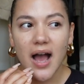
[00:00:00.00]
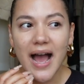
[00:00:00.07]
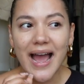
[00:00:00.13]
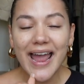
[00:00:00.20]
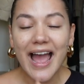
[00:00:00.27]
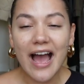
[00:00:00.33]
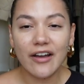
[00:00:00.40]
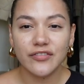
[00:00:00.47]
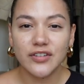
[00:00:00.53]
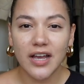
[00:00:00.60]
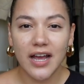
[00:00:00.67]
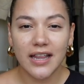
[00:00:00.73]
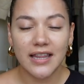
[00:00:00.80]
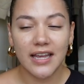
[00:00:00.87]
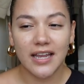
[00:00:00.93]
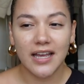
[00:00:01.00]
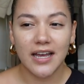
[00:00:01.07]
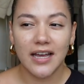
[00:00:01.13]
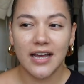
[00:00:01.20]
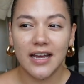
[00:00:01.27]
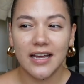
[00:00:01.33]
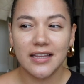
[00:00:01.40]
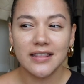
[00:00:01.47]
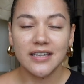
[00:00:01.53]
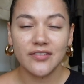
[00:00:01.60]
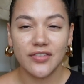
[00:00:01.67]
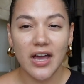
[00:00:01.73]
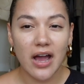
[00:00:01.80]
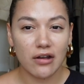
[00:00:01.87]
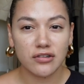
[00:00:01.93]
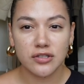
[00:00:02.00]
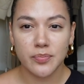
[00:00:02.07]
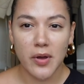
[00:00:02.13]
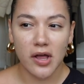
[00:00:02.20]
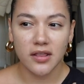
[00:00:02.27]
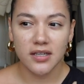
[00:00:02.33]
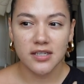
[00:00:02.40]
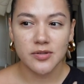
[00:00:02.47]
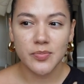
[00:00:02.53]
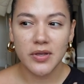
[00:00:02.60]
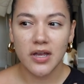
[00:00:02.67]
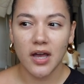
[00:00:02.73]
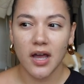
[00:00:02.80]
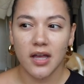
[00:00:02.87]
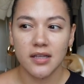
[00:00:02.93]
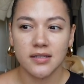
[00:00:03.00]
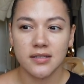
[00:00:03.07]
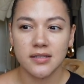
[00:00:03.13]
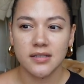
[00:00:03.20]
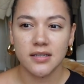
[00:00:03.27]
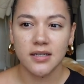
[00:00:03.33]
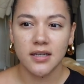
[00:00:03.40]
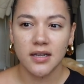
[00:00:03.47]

i have to like leave the house spotless because